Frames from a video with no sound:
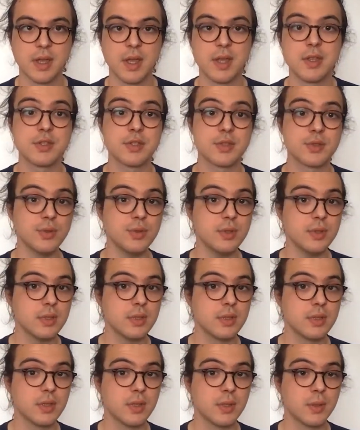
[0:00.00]

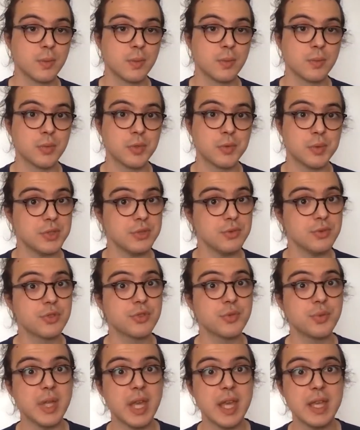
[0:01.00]
Soon, we want to
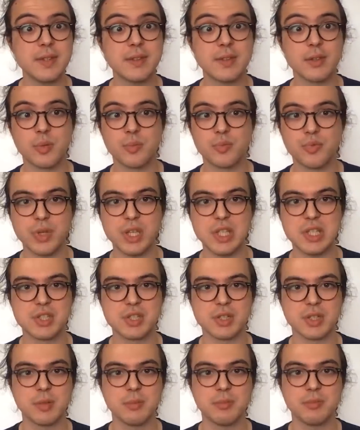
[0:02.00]
create a
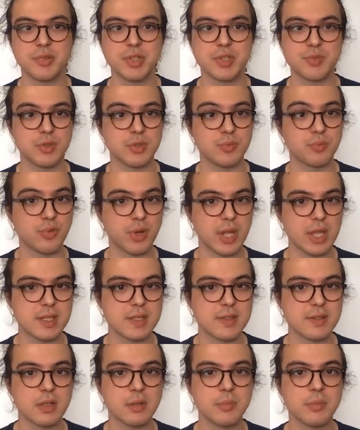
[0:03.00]
bridge between
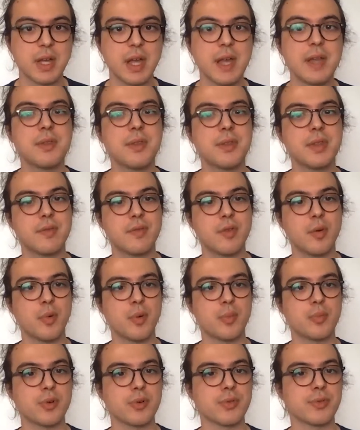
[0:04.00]
Brainstorm and the
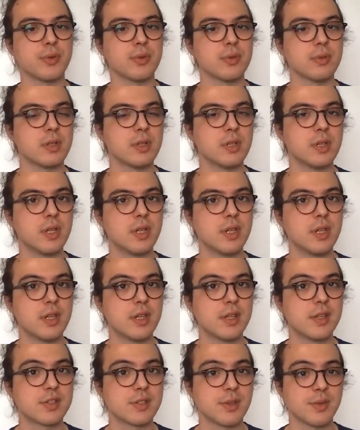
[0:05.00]
developer portal,
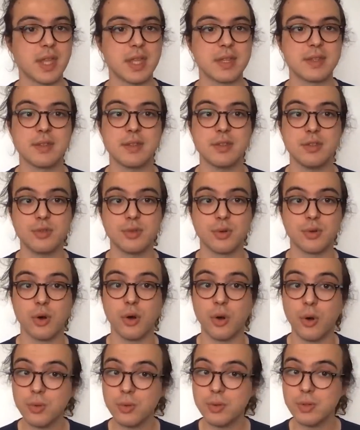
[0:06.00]
so that your
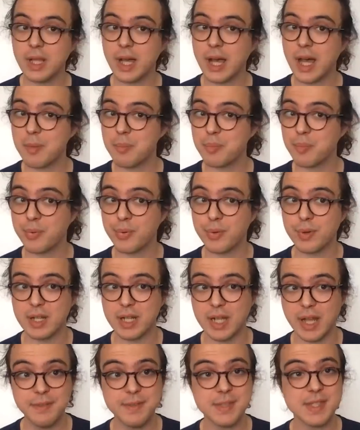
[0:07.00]
whole app
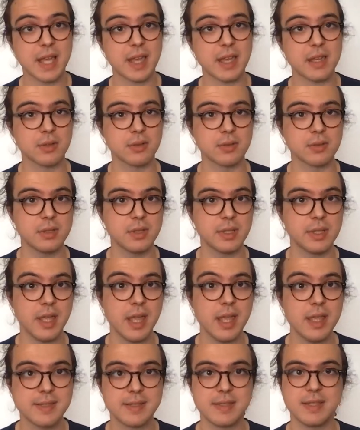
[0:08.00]
lifecycle
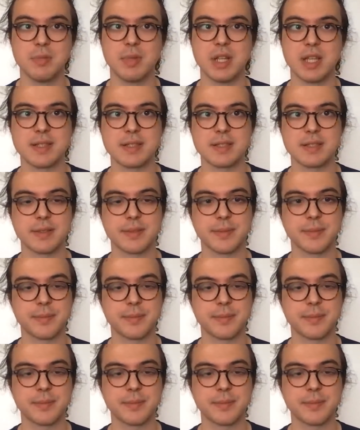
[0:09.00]
is seamless.